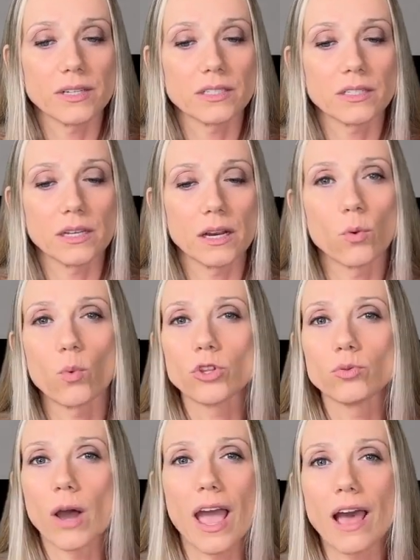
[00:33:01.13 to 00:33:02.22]
sealer, what
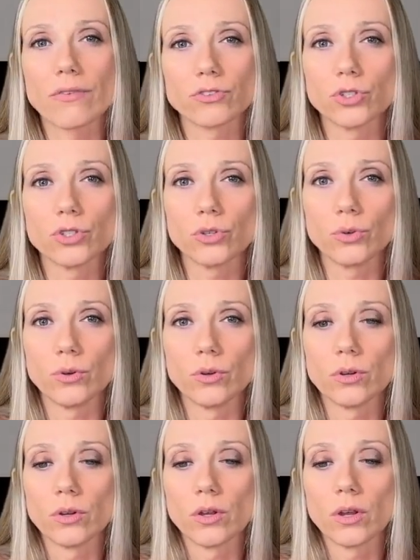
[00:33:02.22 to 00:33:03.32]
do I have to do?
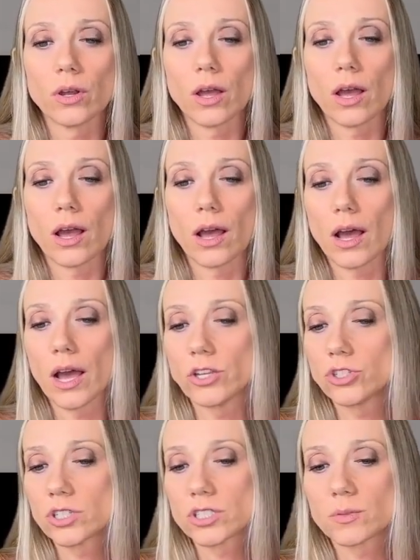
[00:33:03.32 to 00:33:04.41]
I
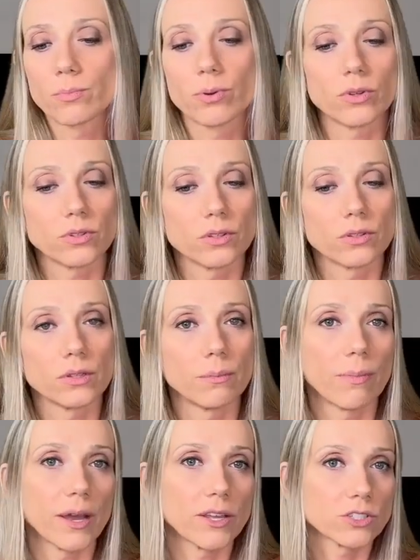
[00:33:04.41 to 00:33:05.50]
just put the
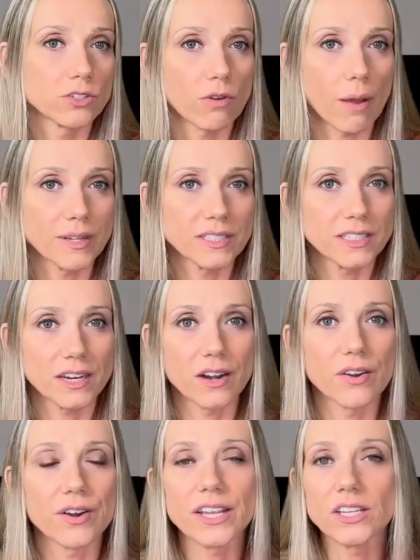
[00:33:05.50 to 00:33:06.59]
bioceramic
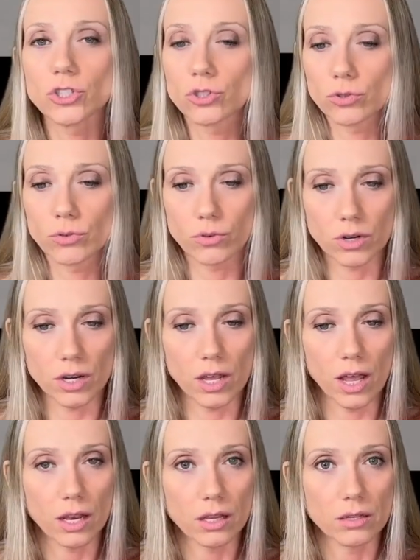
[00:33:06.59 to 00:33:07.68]
sealer into the root
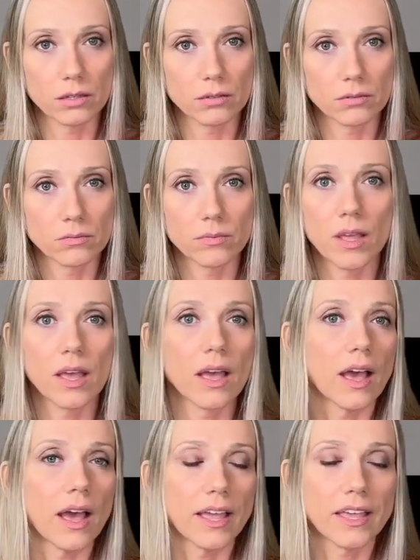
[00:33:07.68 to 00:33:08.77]
canal.
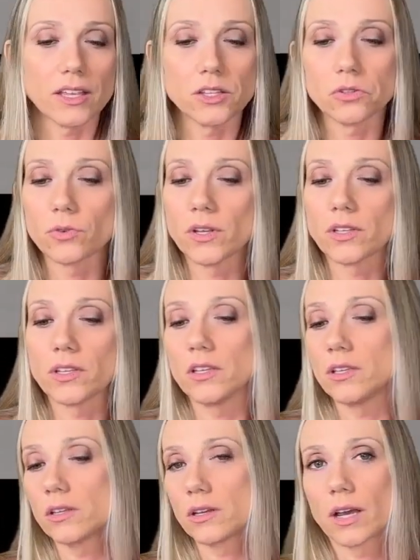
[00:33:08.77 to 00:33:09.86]
I can do it
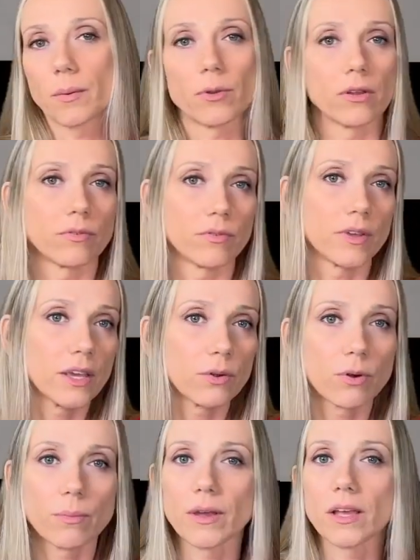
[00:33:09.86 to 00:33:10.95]
in a couple of
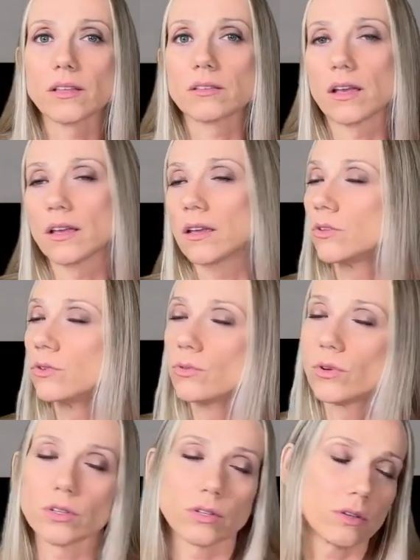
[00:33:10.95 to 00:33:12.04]
increments, I can do
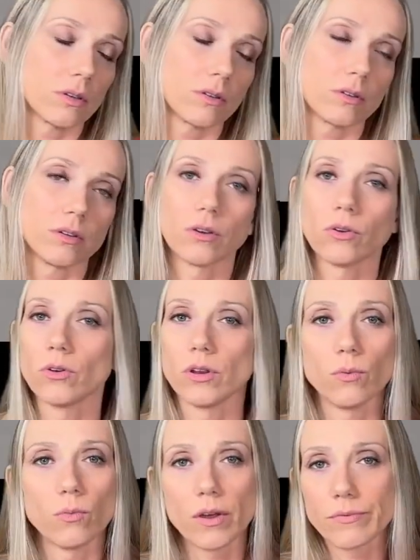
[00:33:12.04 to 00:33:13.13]
it all in
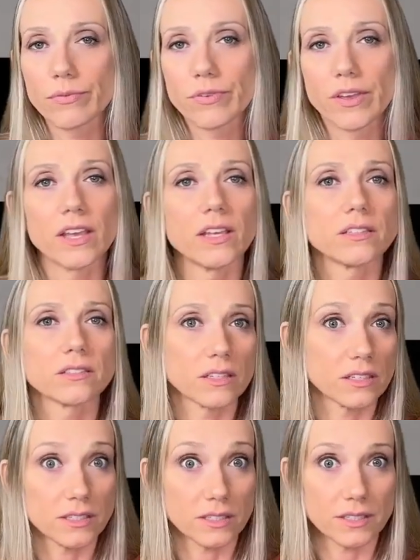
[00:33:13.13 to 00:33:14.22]
one phase,
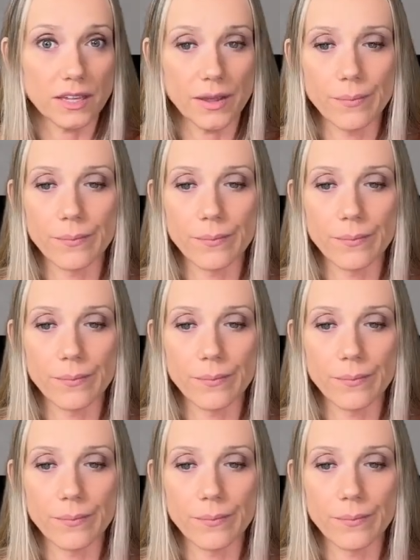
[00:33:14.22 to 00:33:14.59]
it's the same.